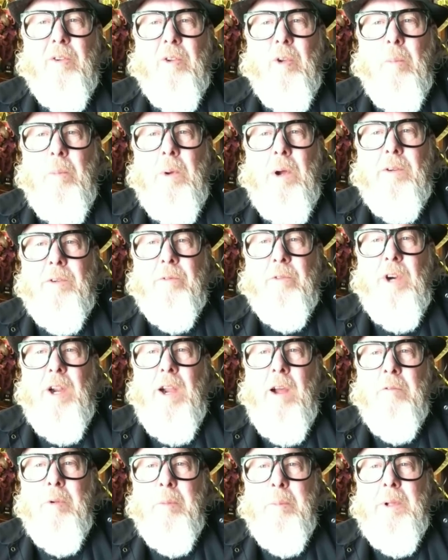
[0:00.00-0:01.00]
so much for
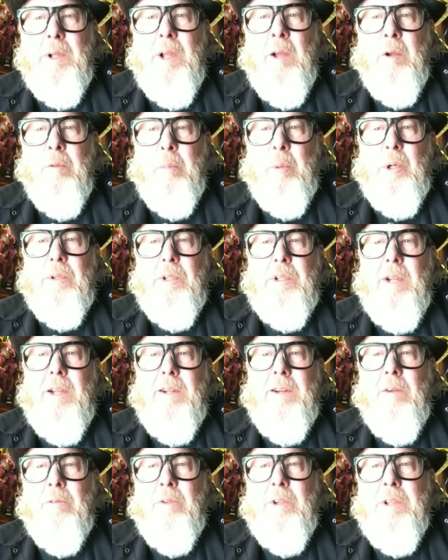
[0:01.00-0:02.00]
having me. I
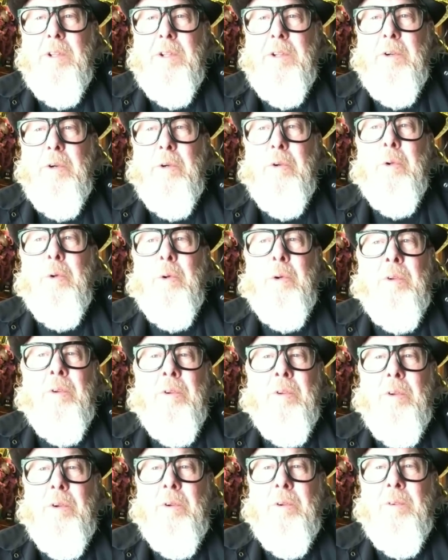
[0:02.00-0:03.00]
appreciate everything you're doing
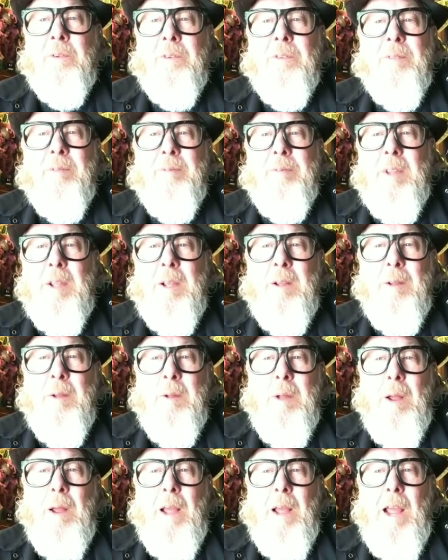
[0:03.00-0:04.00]
too.
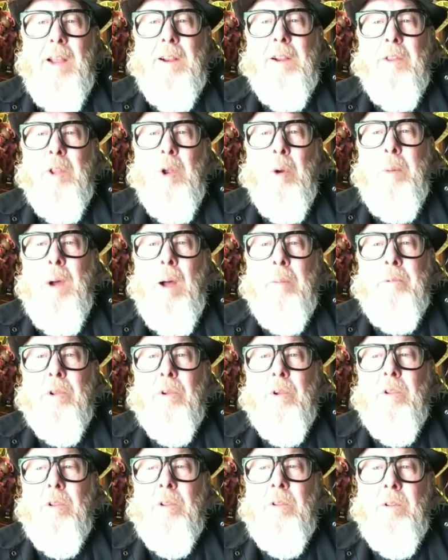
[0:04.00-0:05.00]
Thank Hang you. in there,
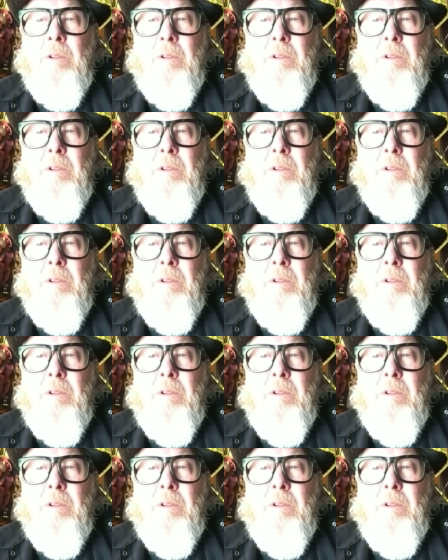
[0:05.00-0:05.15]
Popsicle.